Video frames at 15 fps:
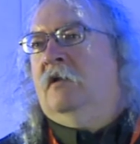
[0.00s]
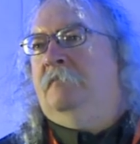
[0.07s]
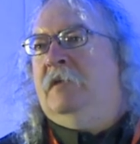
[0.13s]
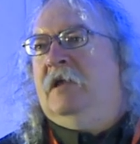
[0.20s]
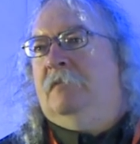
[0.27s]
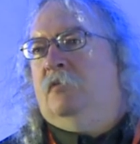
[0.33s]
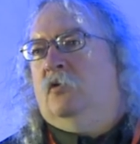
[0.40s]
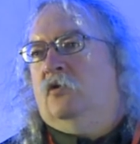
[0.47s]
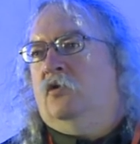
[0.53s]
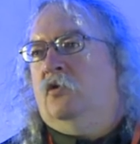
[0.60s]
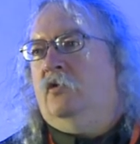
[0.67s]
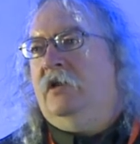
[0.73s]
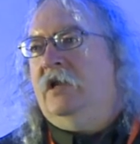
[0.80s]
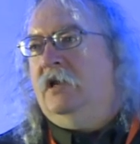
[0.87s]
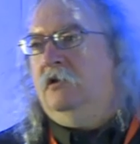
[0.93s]
people
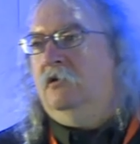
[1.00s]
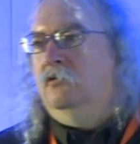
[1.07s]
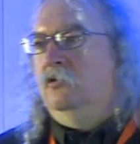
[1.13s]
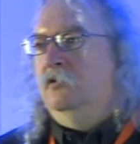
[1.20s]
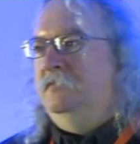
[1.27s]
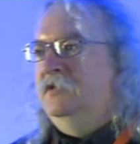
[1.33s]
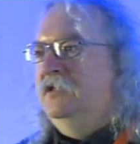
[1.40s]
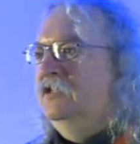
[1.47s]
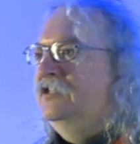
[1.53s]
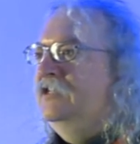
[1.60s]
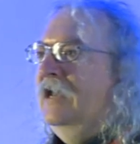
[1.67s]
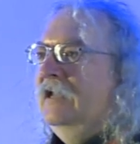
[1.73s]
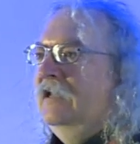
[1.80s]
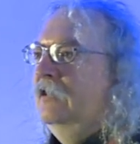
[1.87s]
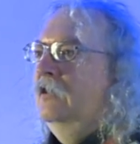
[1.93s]
create groups in
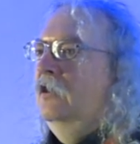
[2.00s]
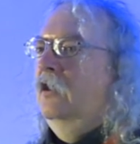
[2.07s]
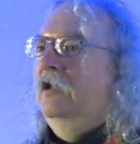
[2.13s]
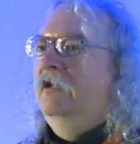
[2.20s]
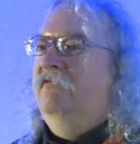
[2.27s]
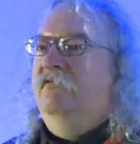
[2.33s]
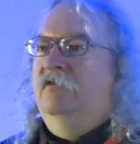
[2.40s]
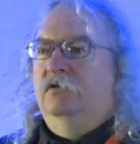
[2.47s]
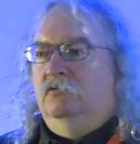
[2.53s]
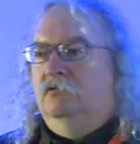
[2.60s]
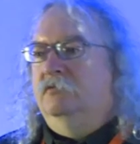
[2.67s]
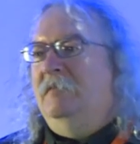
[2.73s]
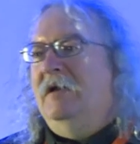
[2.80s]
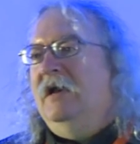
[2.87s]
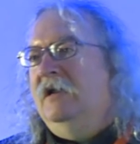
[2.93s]
Second Life. This
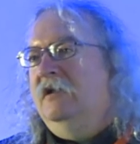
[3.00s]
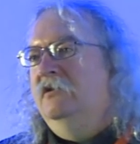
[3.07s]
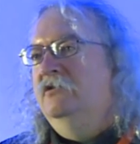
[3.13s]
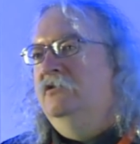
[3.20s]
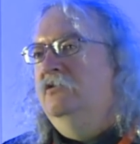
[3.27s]
was back in